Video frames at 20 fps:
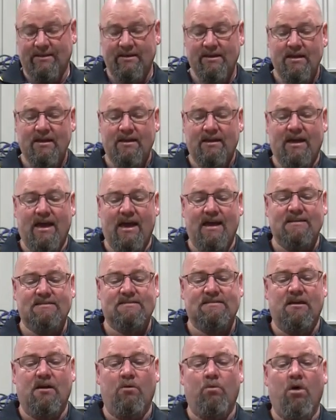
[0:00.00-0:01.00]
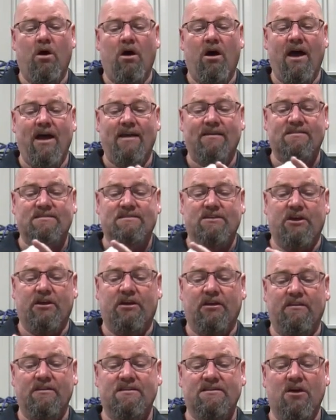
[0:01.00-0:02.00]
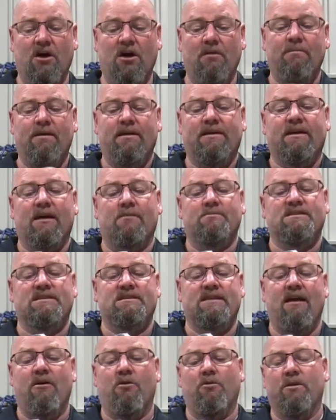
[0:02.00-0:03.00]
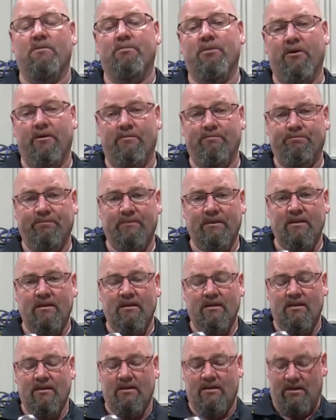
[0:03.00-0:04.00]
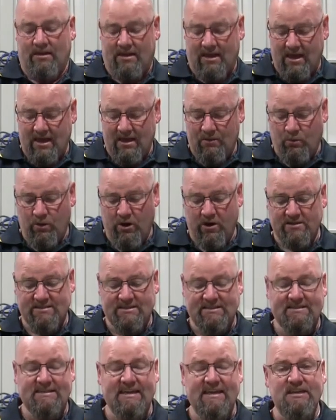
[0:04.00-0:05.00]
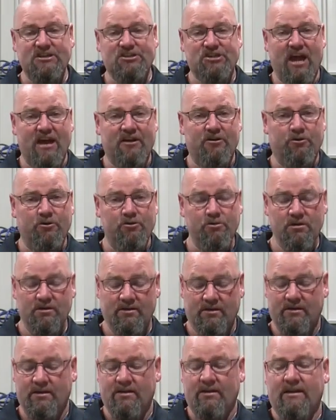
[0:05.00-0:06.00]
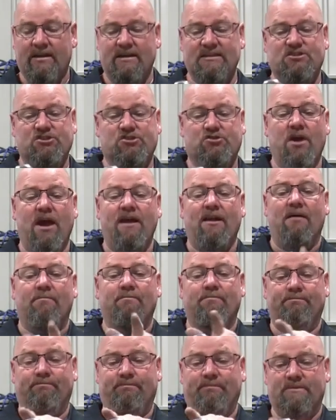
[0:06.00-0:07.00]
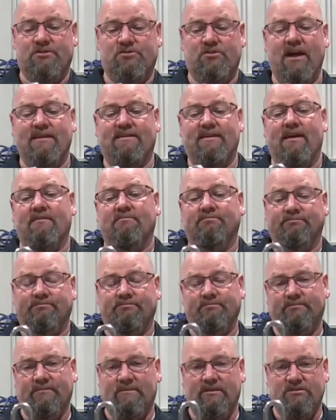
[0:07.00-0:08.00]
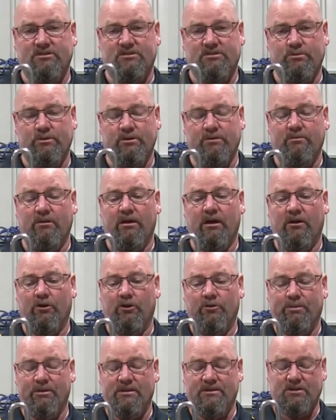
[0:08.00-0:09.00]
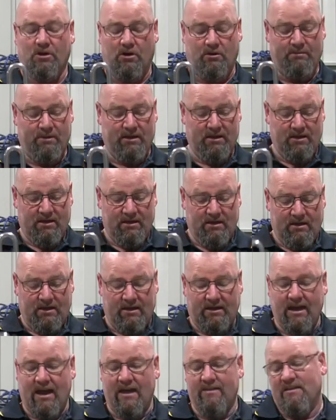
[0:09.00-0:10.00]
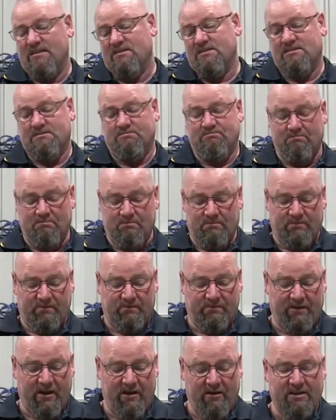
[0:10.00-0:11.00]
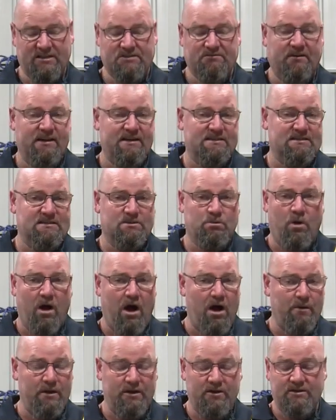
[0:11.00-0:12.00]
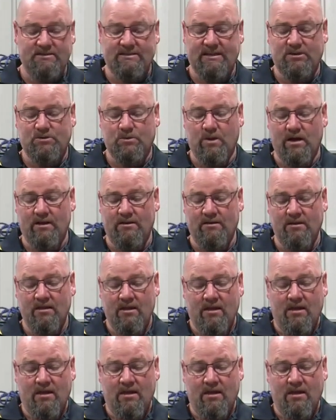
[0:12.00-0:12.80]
It has a wide circle at the top and comes in narrow at the bottom. Okay, whereas a D-shackle is straight up, straight down, just with a loop at the top. Okay, there's various reasons why we use each one.